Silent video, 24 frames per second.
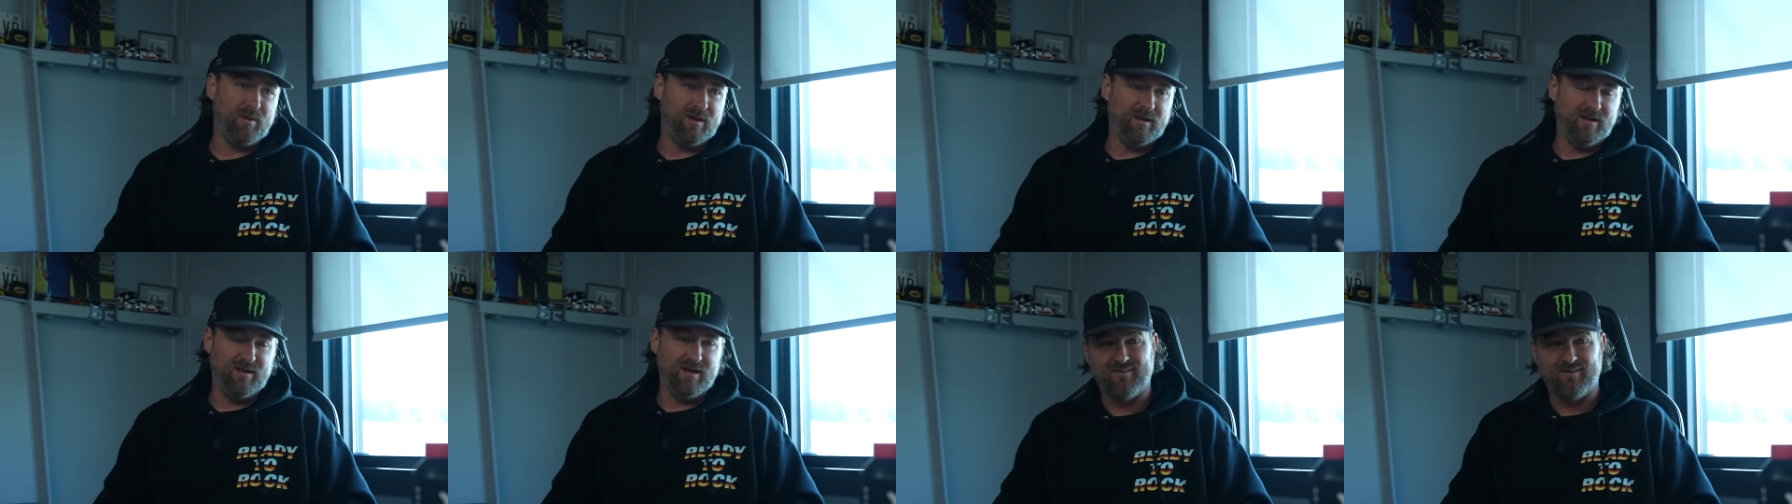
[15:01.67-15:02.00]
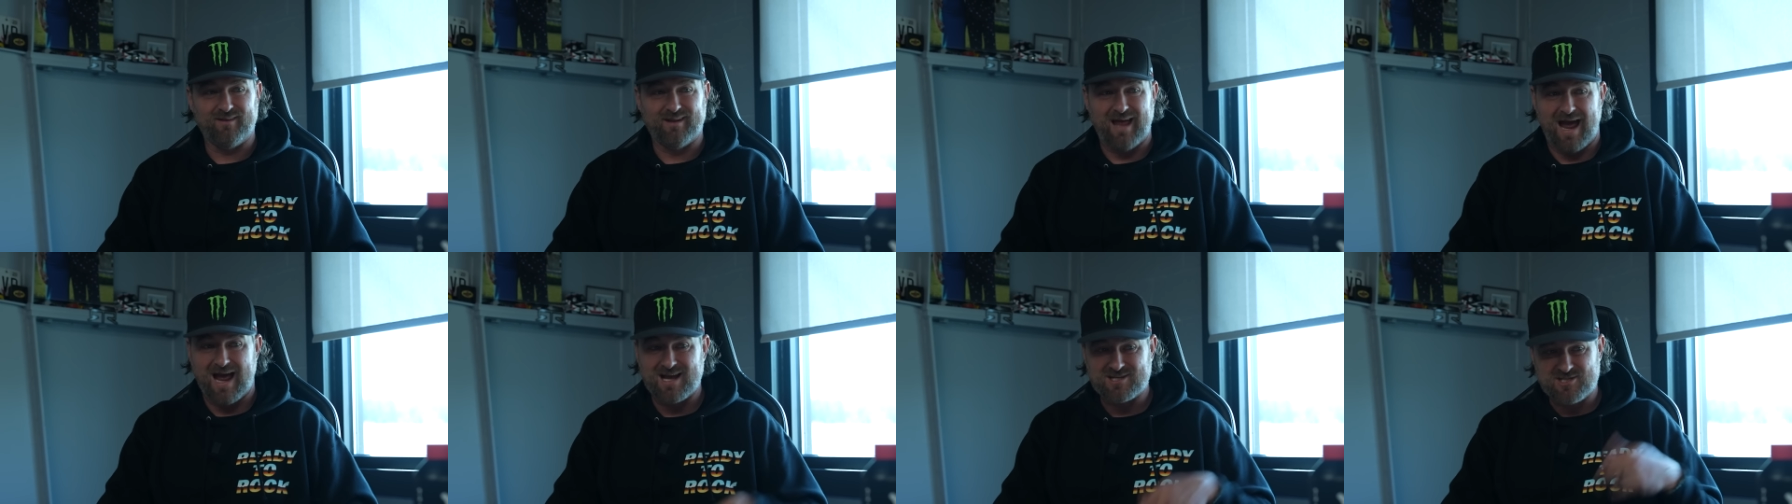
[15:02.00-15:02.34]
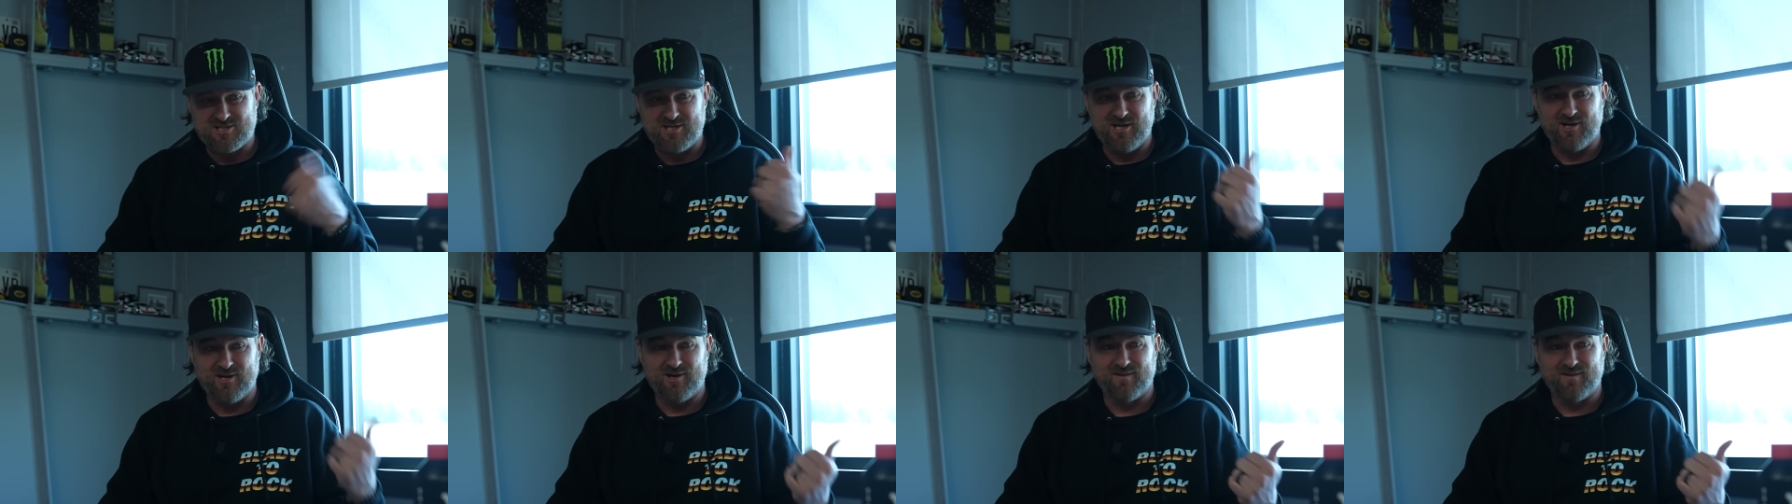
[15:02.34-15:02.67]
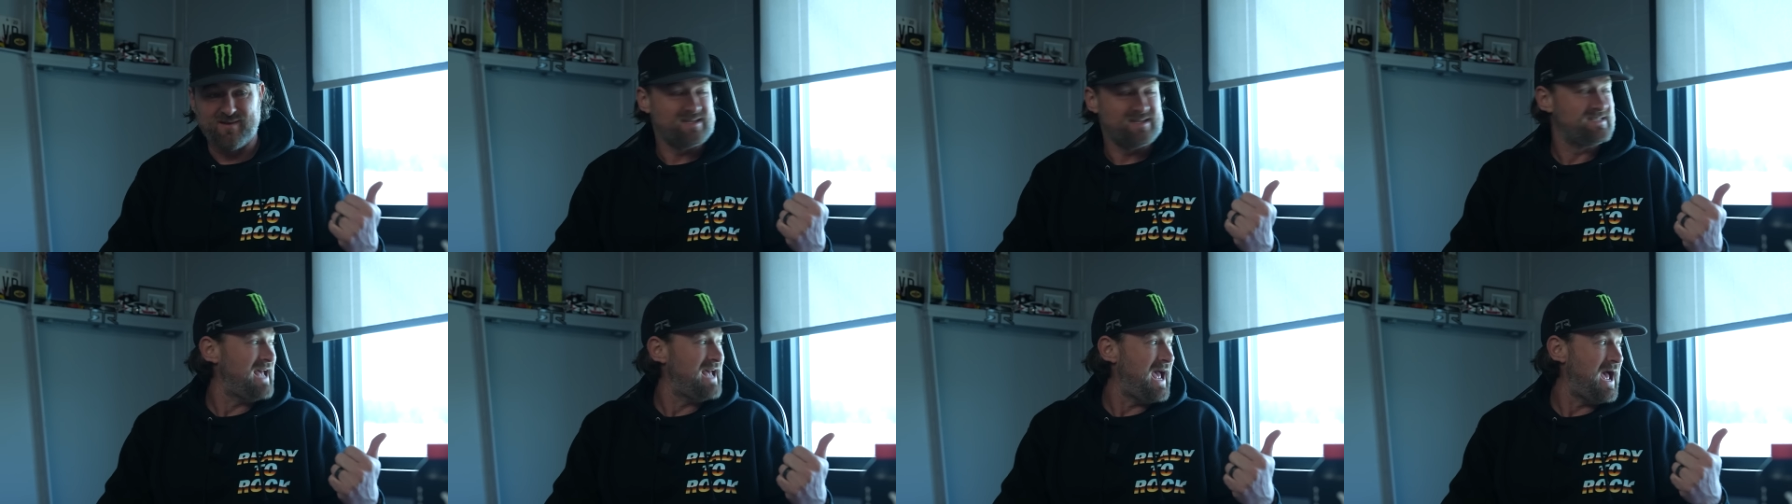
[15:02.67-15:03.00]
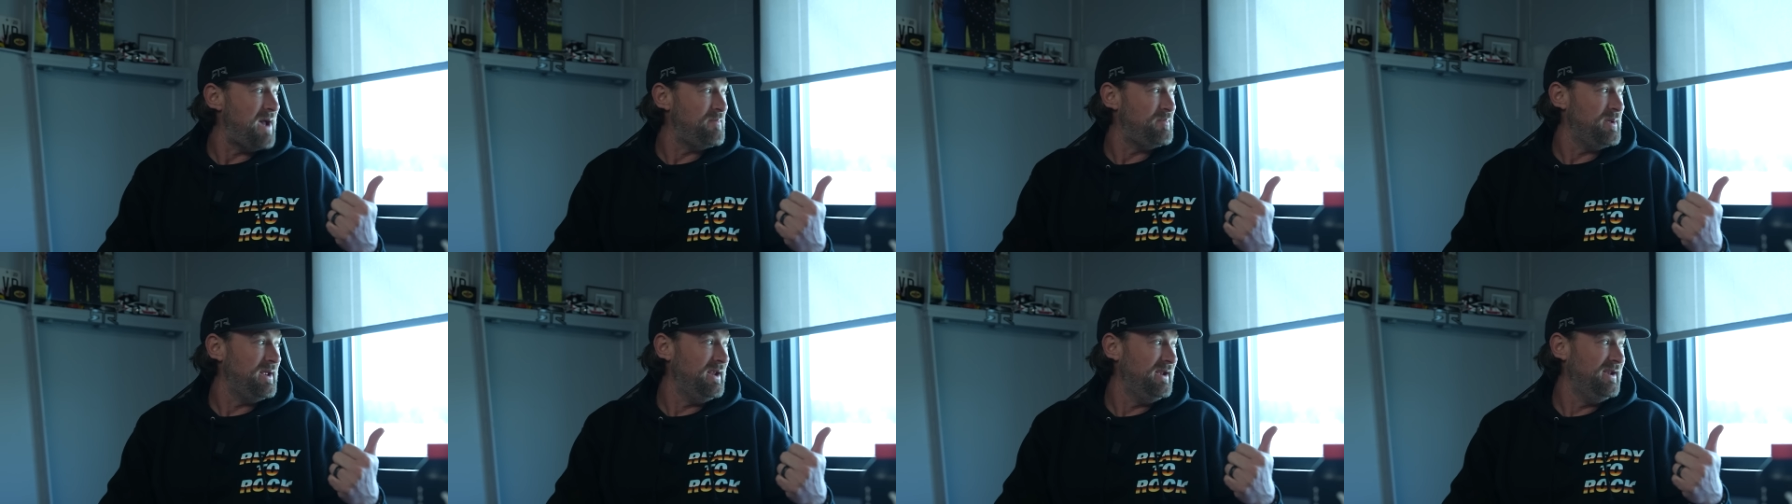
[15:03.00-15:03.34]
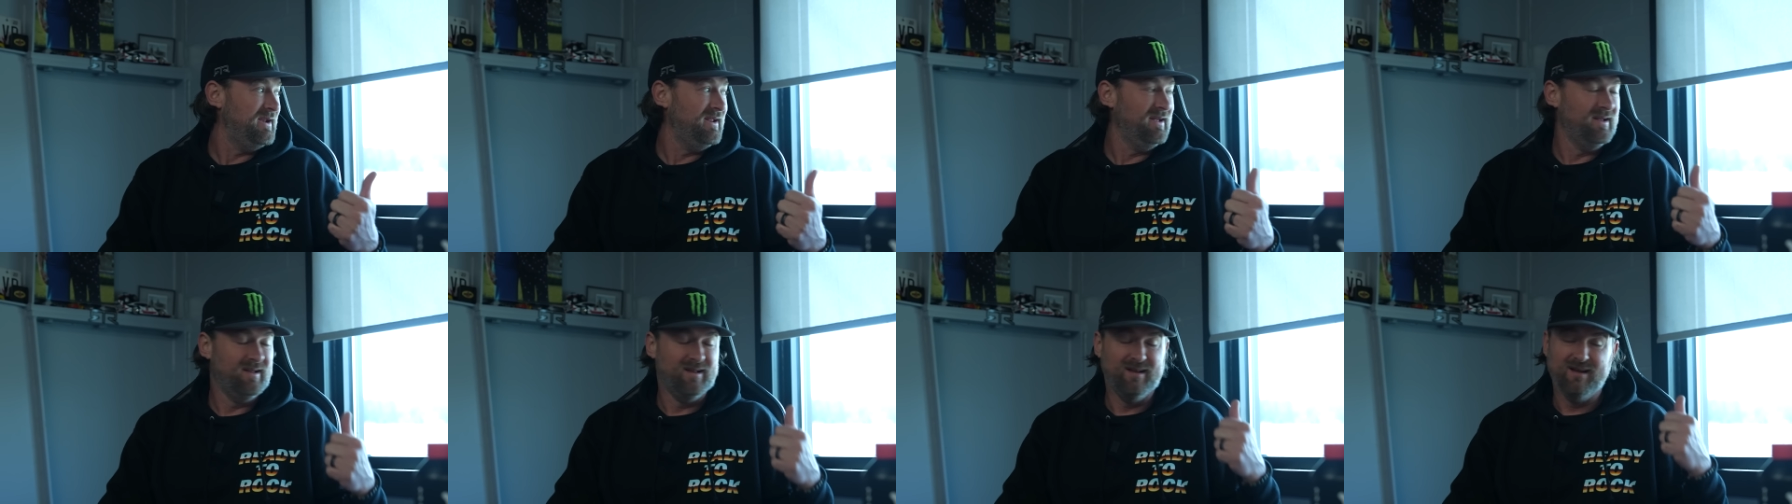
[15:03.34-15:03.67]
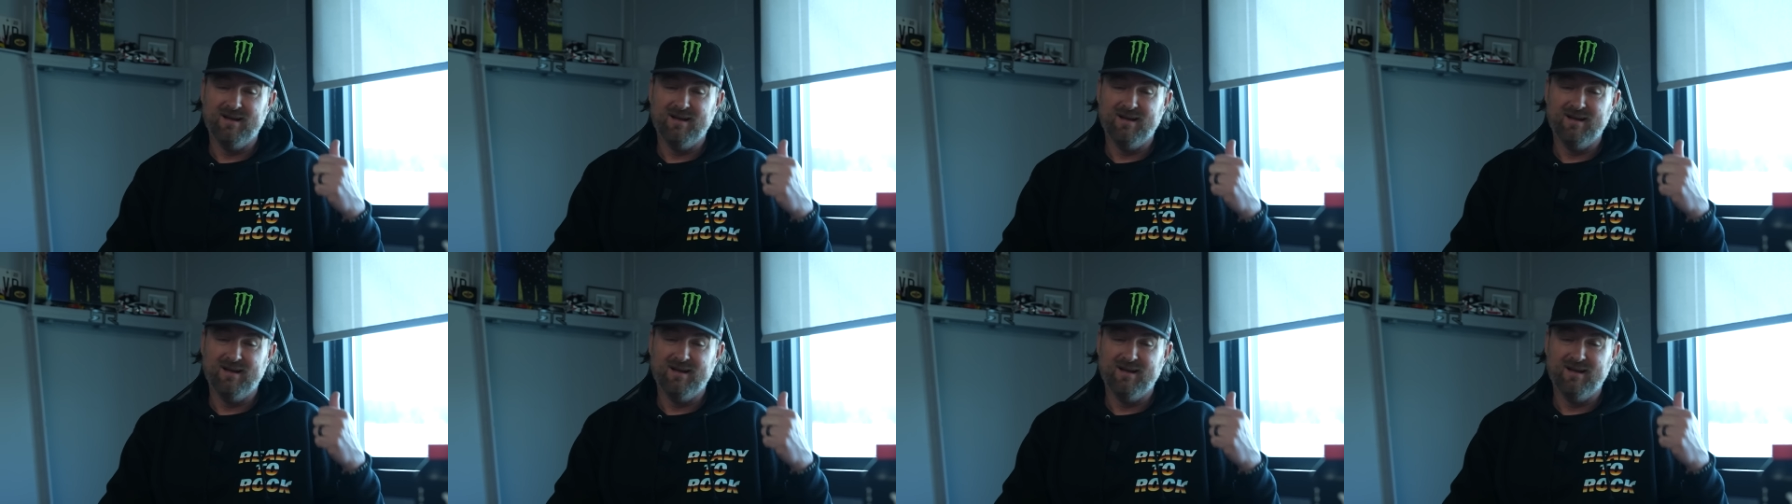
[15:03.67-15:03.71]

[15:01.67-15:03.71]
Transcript: And last year this happened,